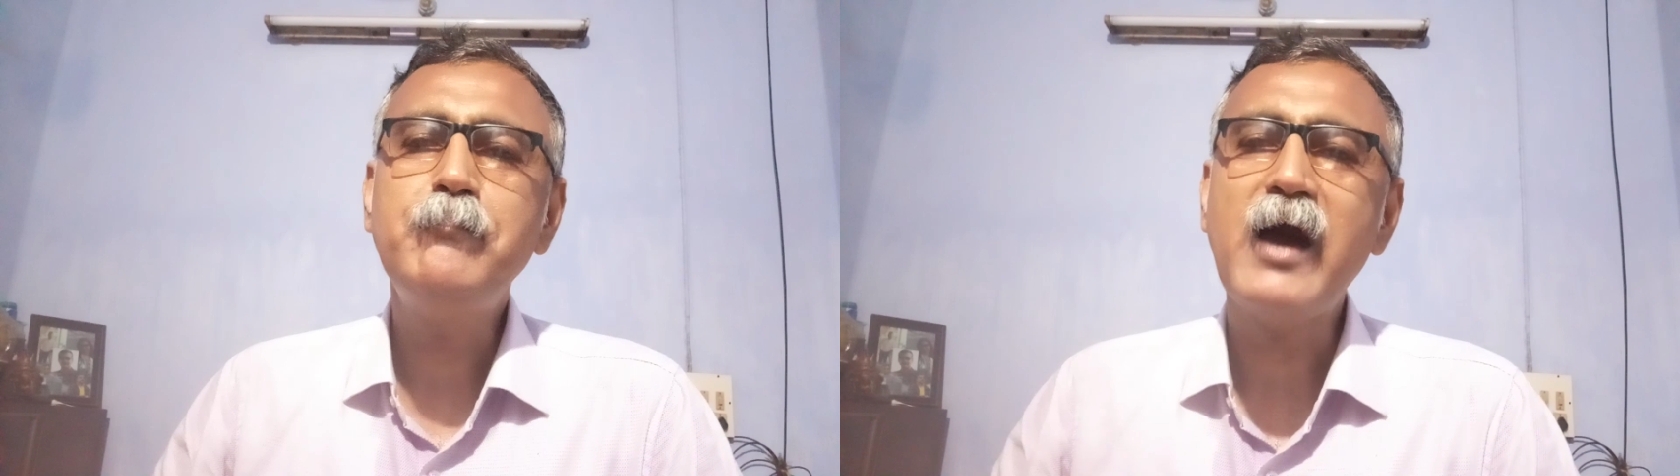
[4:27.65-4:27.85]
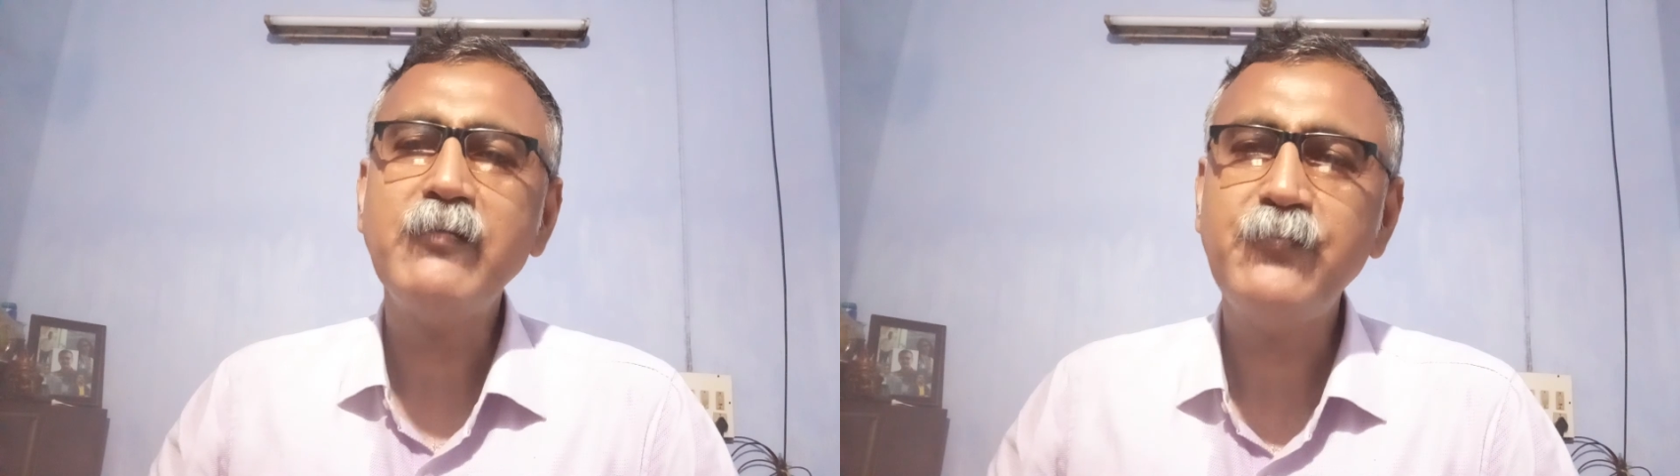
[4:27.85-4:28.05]

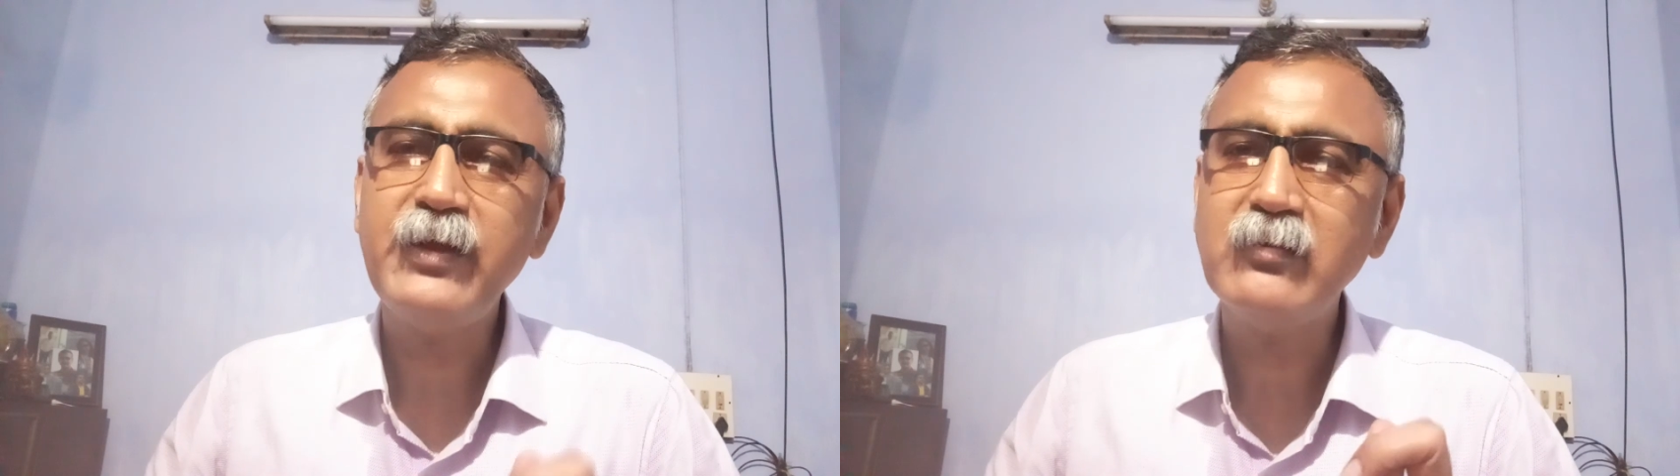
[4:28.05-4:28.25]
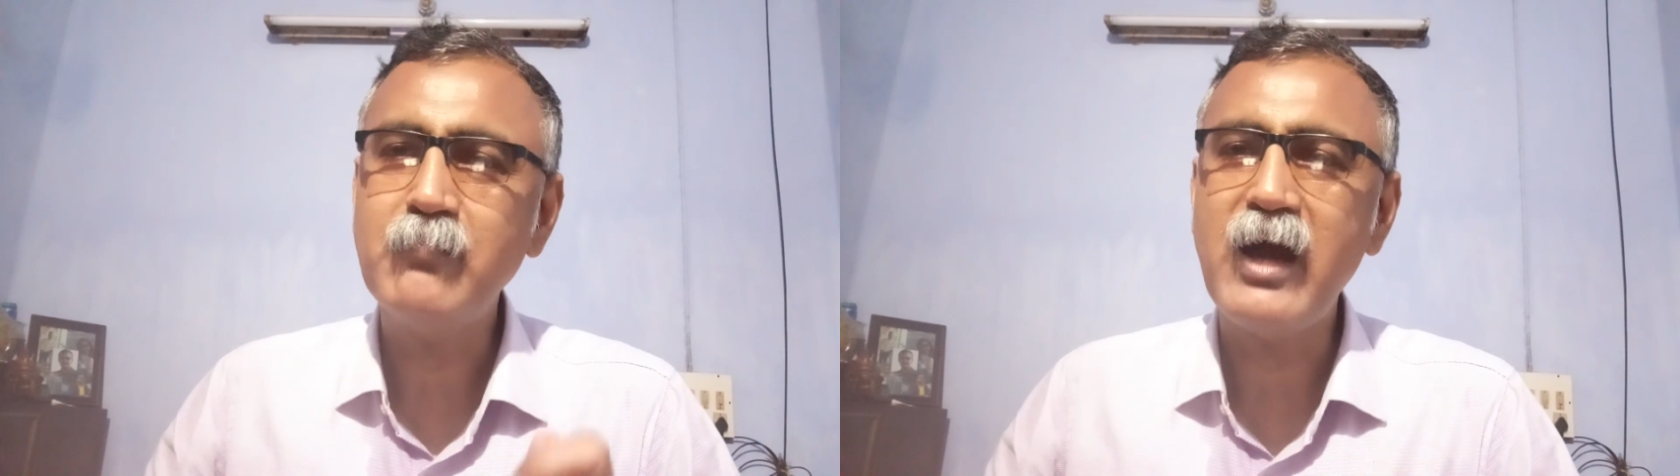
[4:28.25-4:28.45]

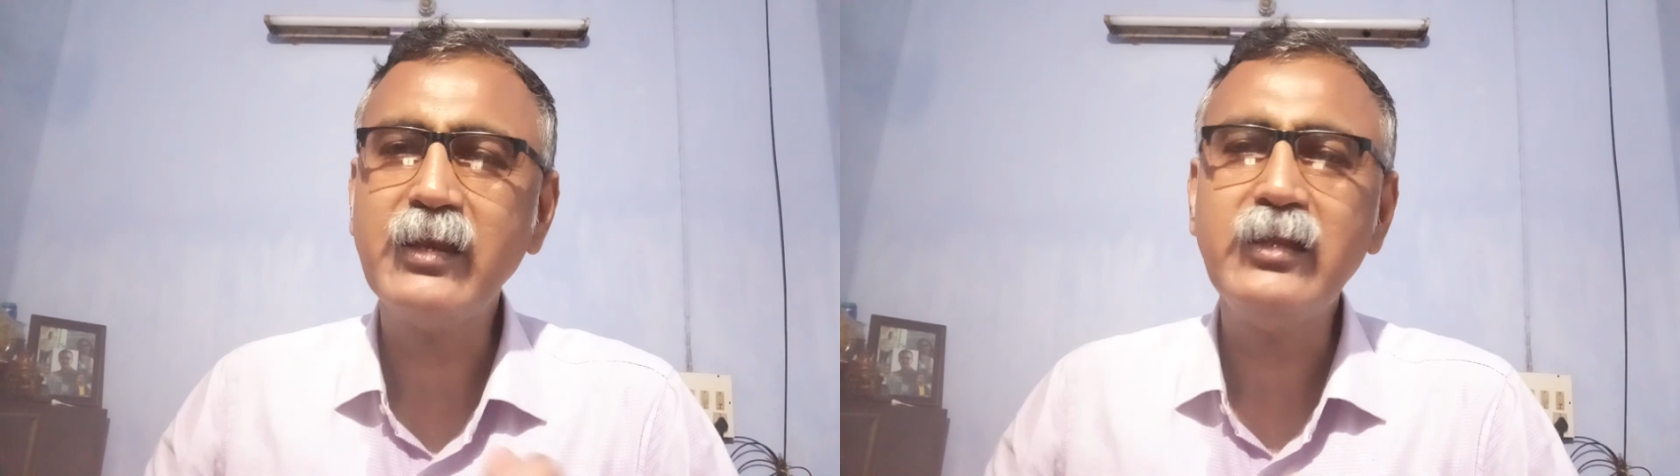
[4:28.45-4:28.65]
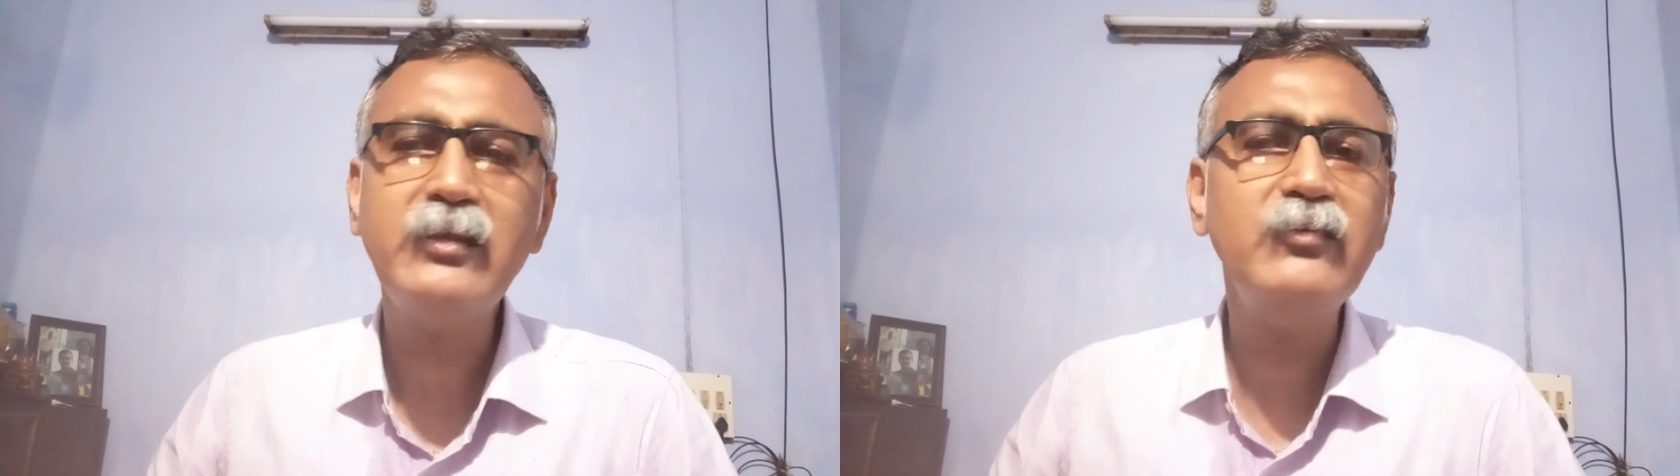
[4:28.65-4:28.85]
perfect
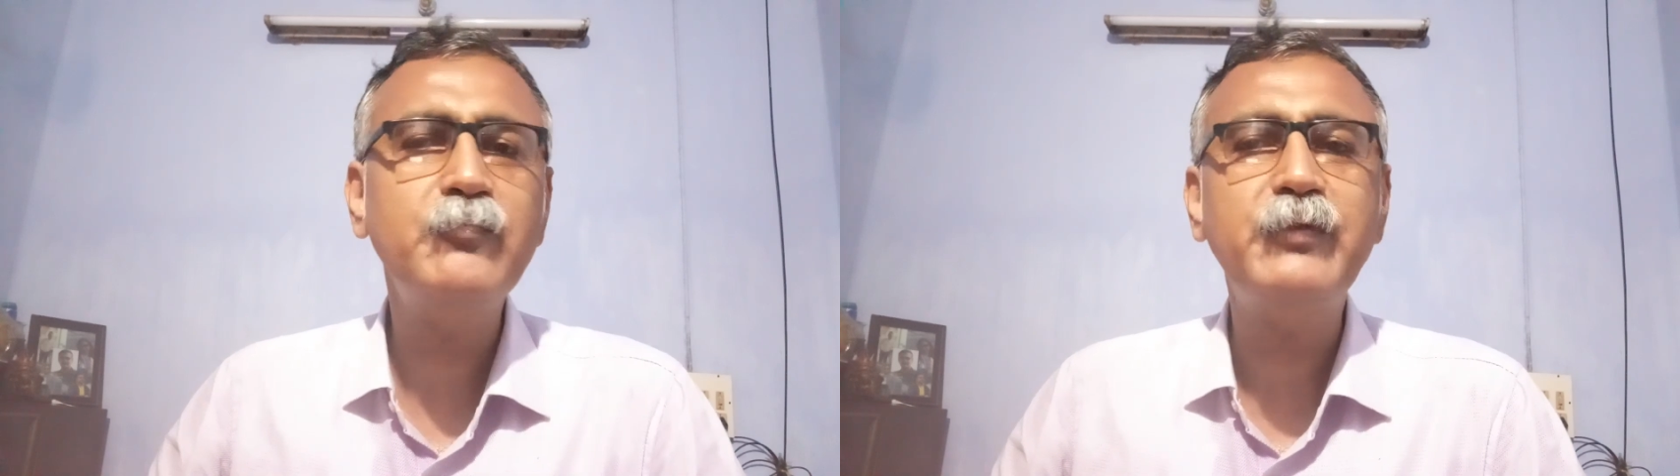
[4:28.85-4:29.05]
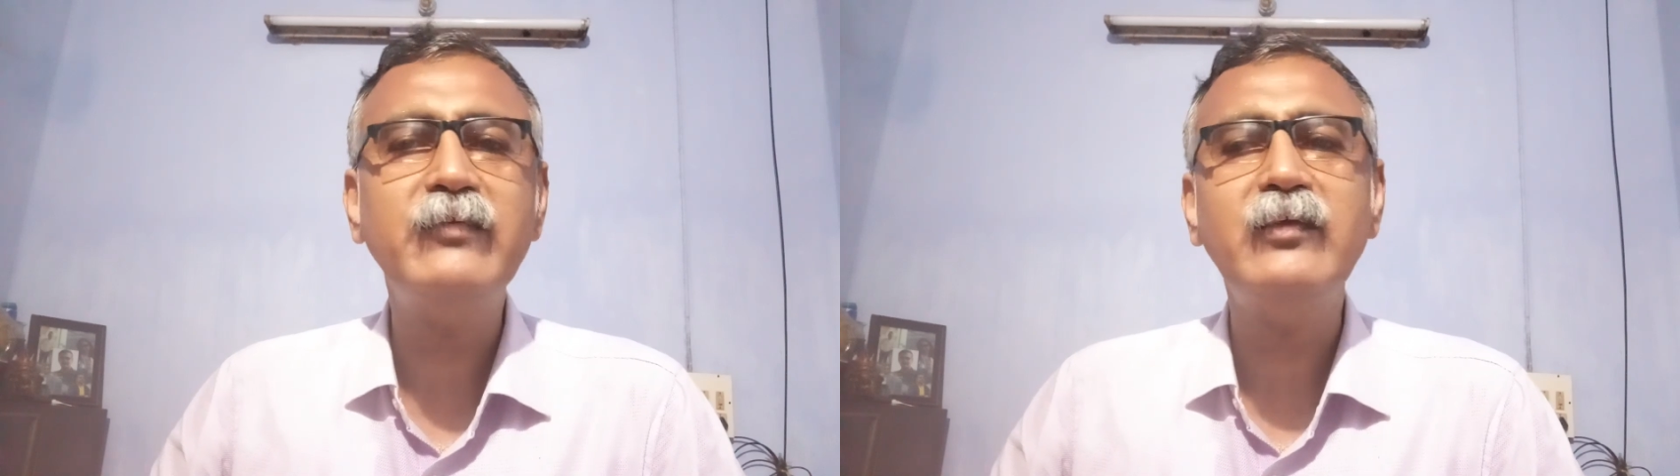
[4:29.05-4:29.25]
market is
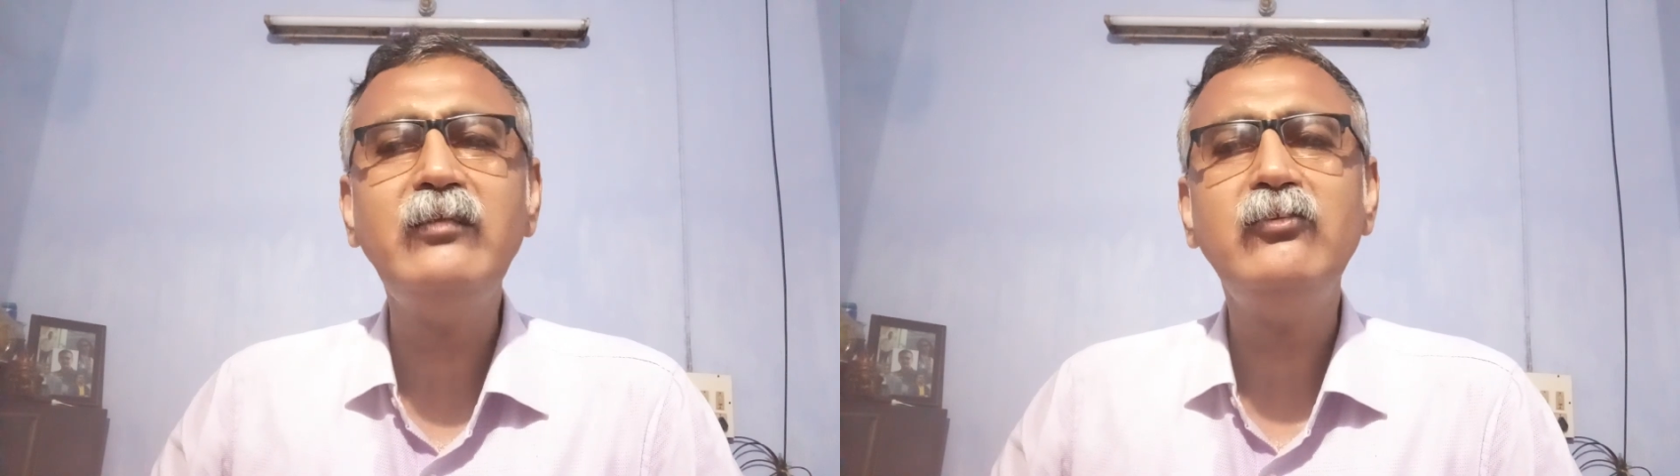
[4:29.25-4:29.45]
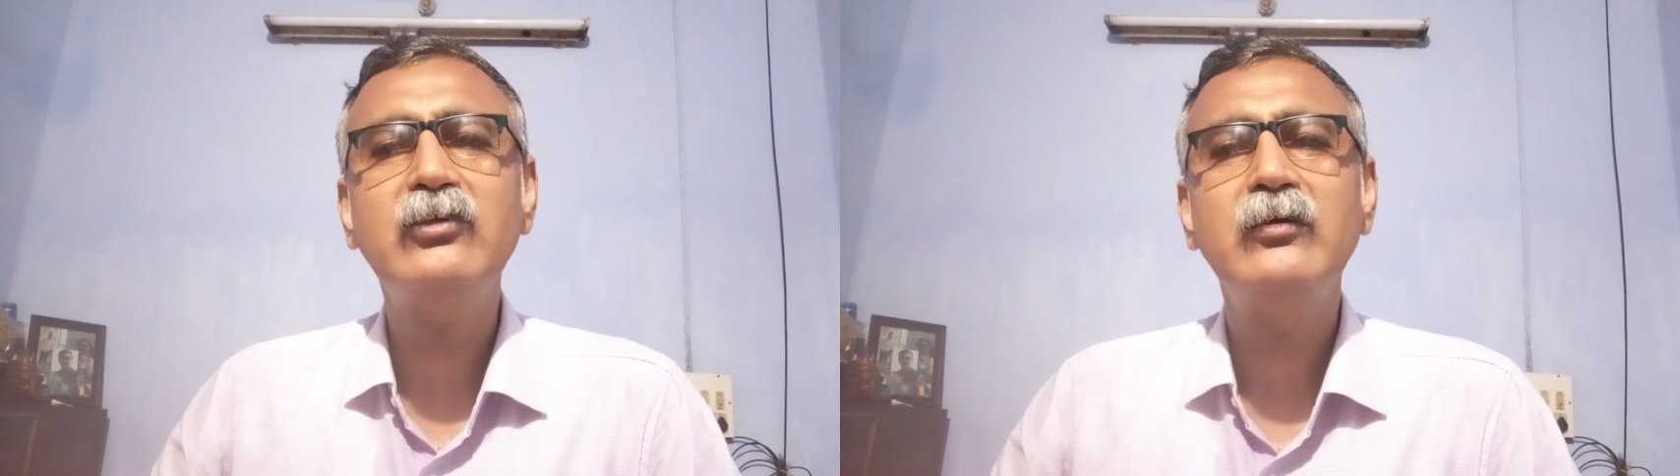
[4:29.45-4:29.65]
present,